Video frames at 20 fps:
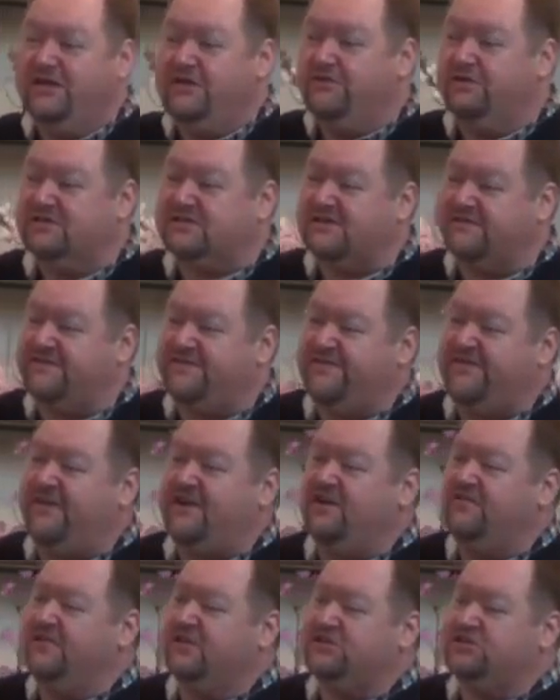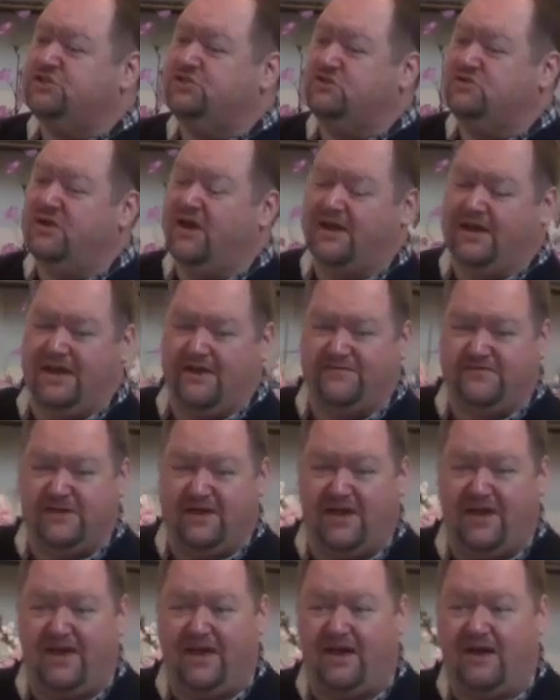there is a fear that you do not have
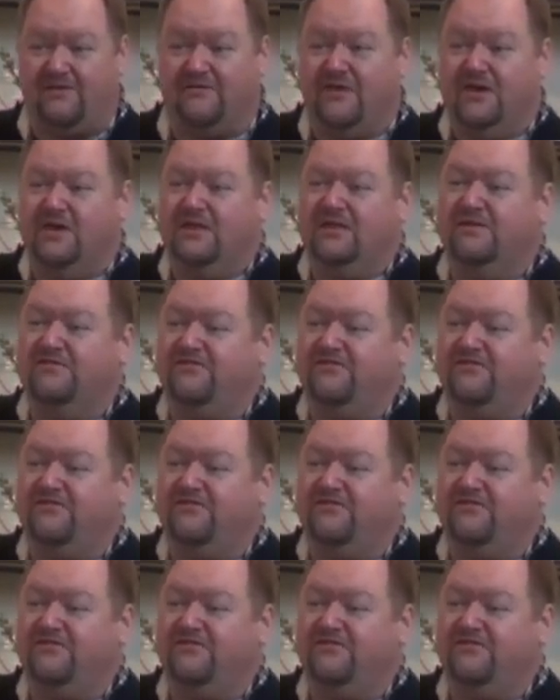to have.